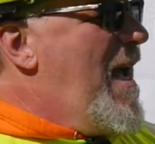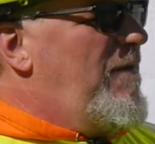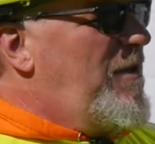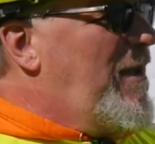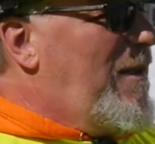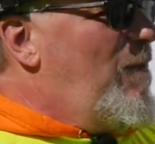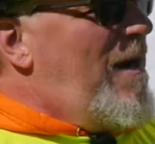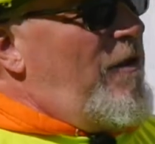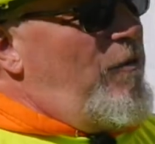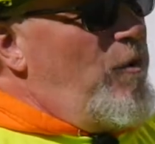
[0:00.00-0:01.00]
everything that
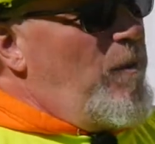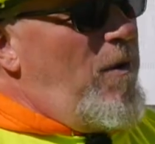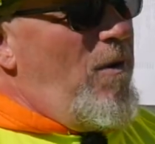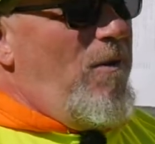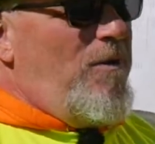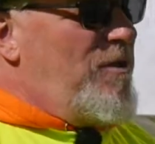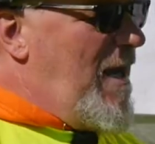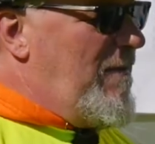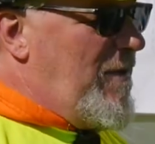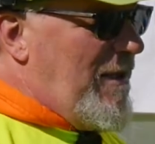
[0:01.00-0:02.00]
ran through the poles,
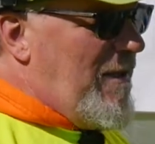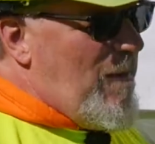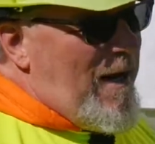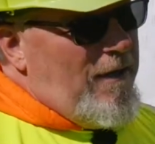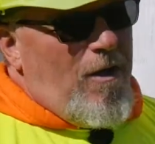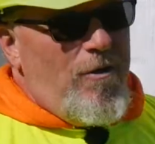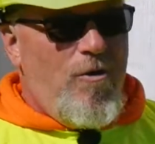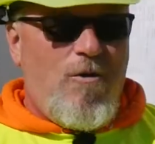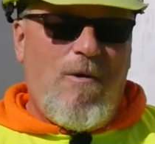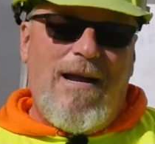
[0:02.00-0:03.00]
everything that ran
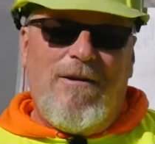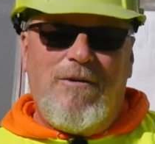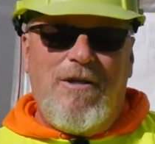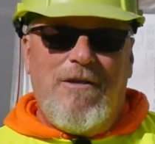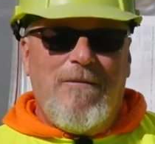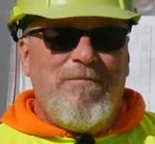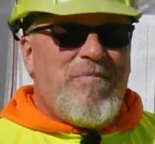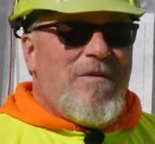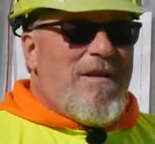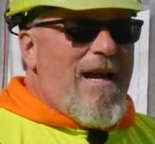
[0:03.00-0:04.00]
underground,
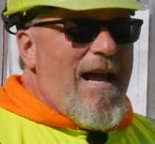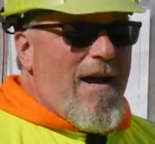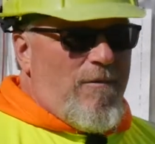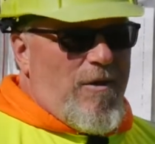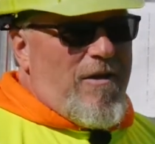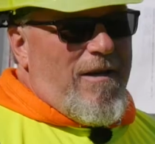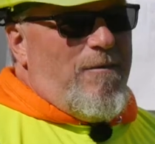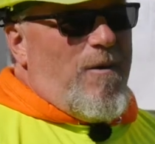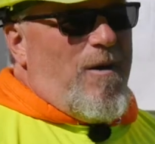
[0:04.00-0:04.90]
everything